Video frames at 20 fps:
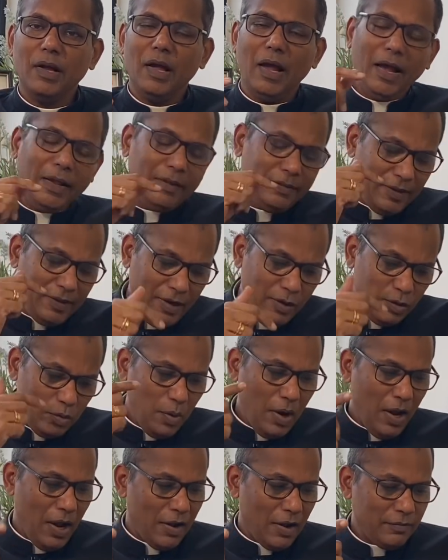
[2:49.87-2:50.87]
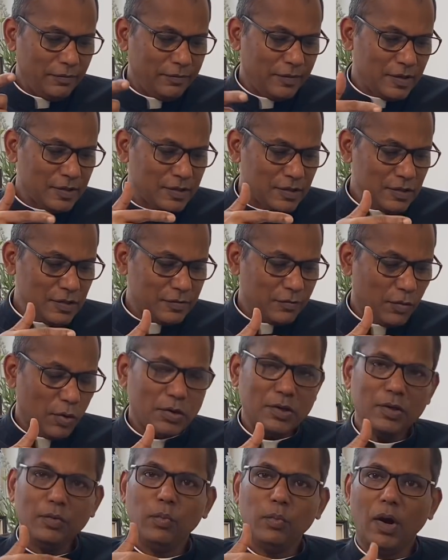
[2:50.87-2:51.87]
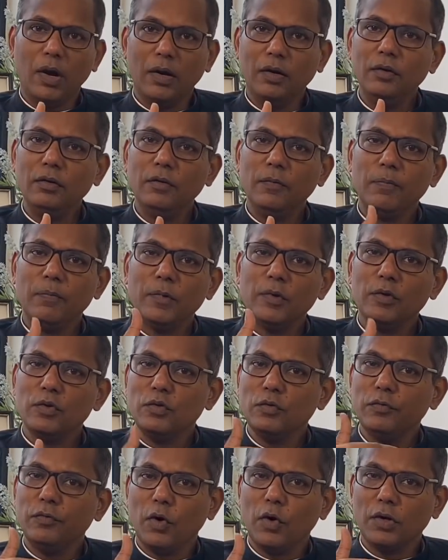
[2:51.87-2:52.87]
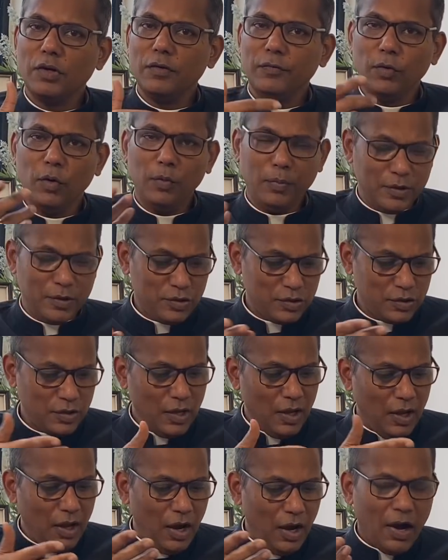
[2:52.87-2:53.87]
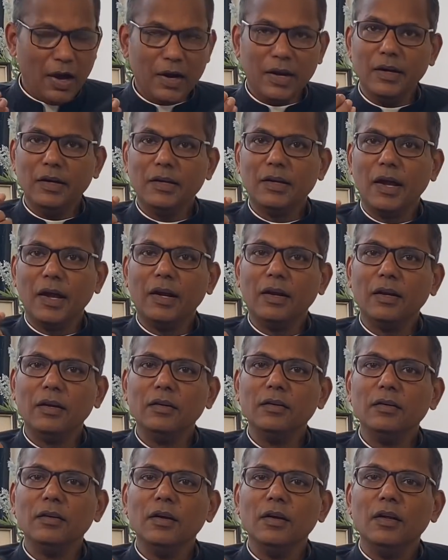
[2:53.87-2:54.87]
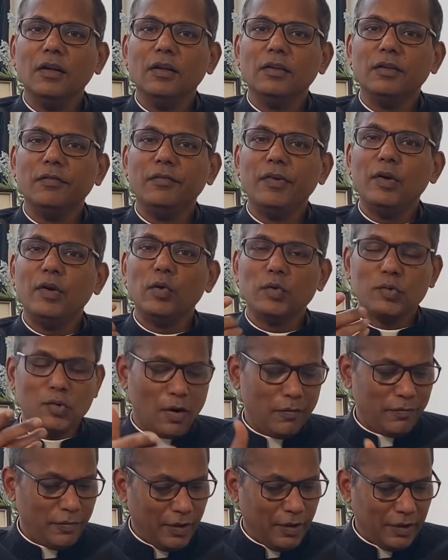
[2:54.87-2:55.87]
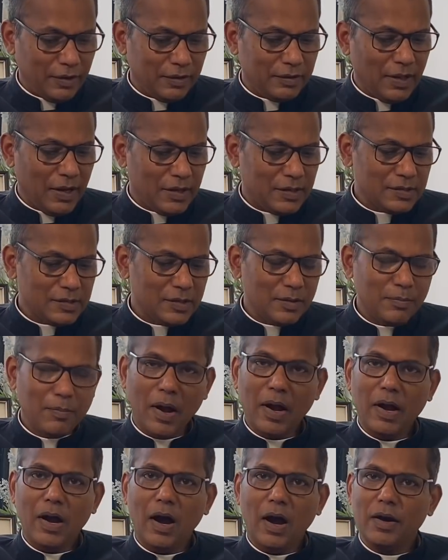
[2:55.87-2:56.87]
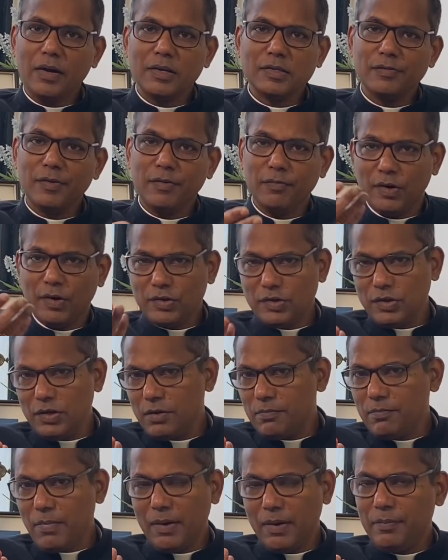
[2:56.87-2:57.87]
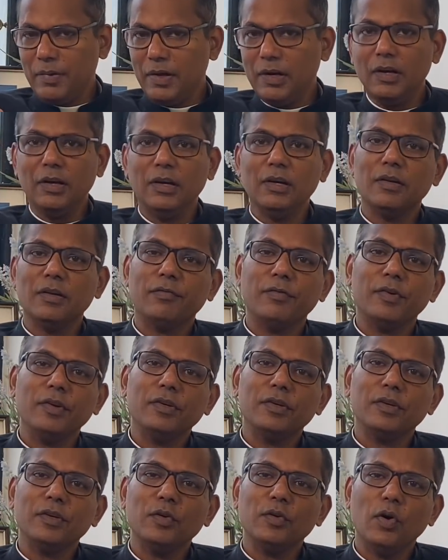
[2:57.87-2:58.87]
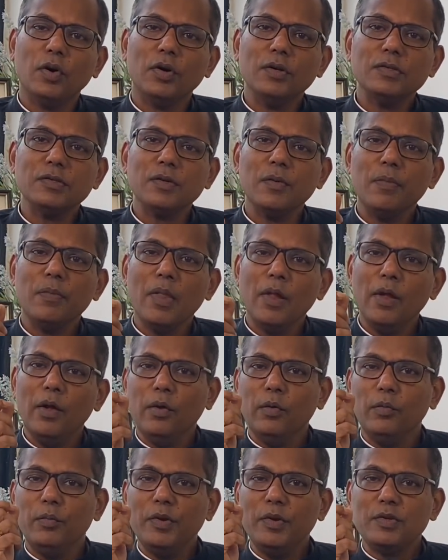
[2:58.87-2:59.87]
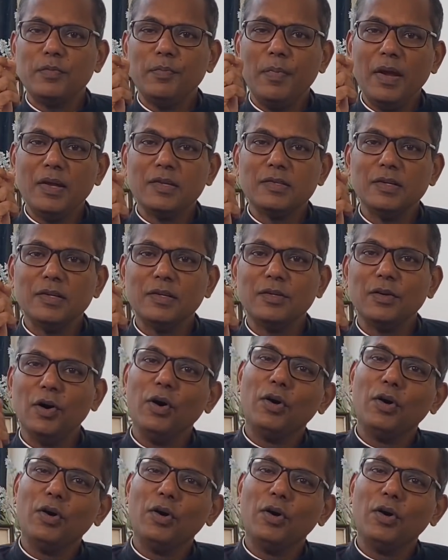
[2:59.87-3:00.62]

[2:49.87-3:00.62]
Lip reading: And then you have verses 41 to 44, which are entitled the widow's offering. That is in my RSV version. It might be a little different in yours, which makes it a